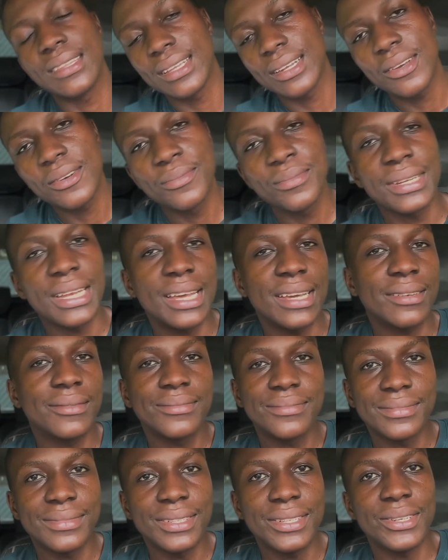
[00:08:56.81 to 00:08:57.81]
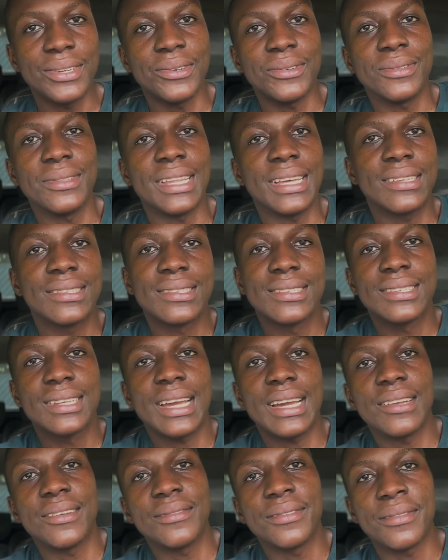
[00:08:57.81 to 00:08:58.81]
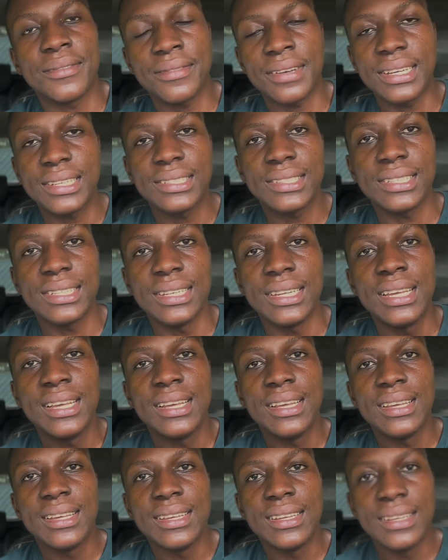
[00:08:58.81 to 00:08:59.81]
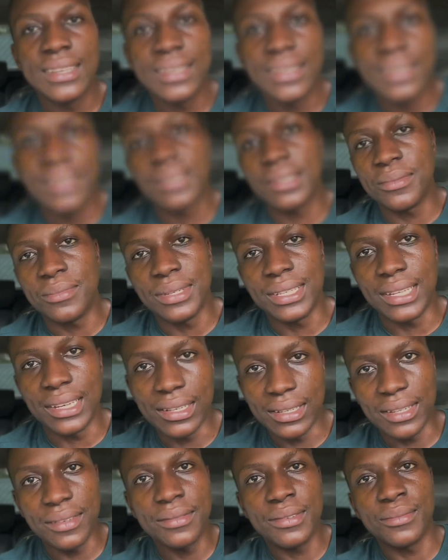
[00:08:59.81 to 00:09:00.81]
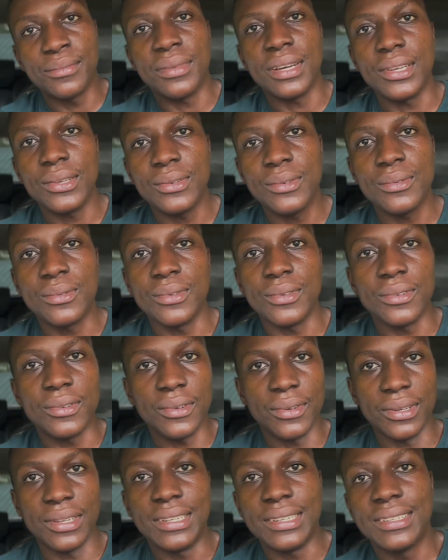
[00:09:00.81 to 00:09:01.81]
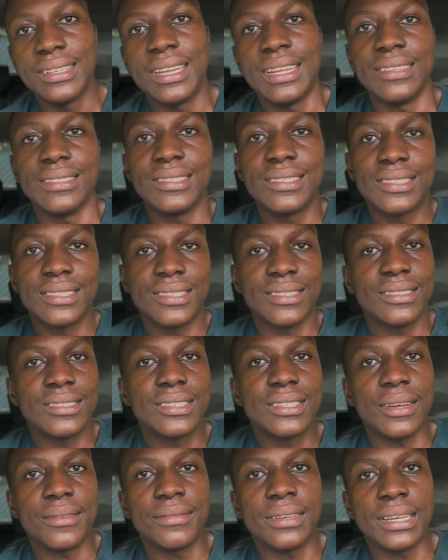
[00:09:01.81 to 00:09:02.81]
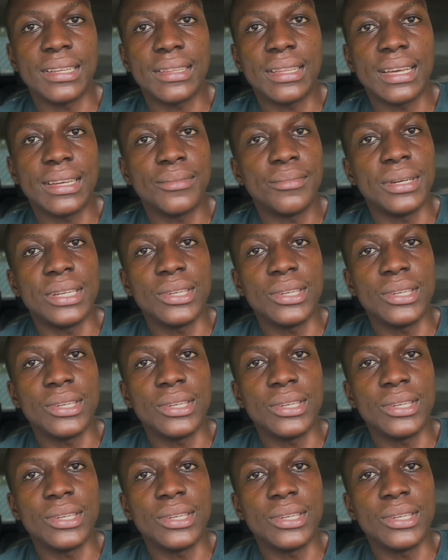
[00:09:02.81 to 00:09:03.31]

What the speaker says: Then I'll be like, that's kind of a function and that can be done even by you, and stuff like that. But